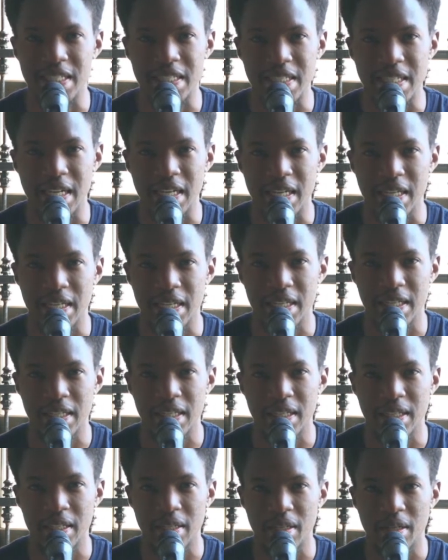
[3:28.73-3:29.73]
leader,
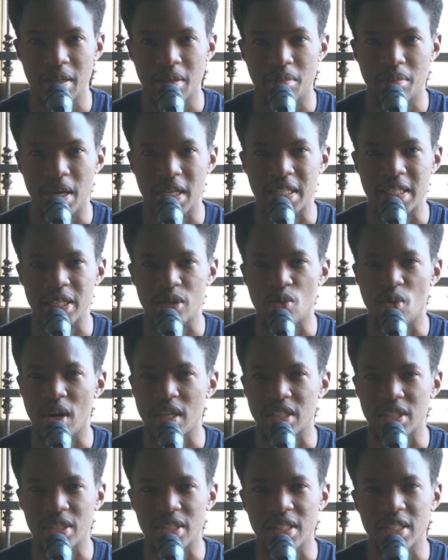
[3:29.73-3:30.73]
but he
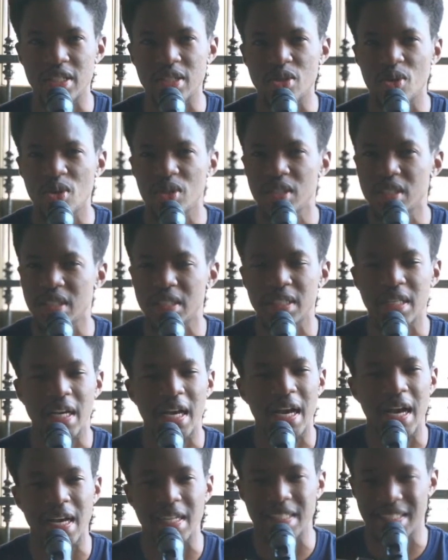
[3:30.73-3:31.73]
was not
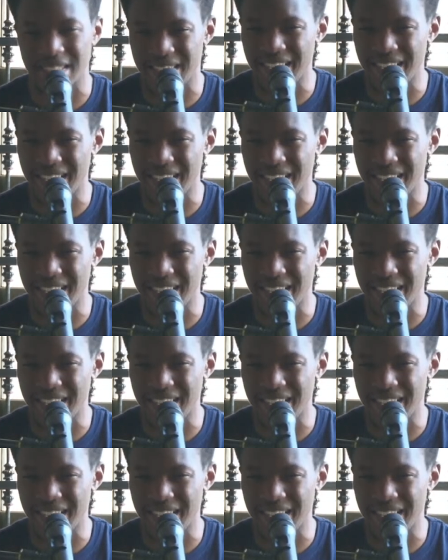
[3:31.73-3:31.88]
at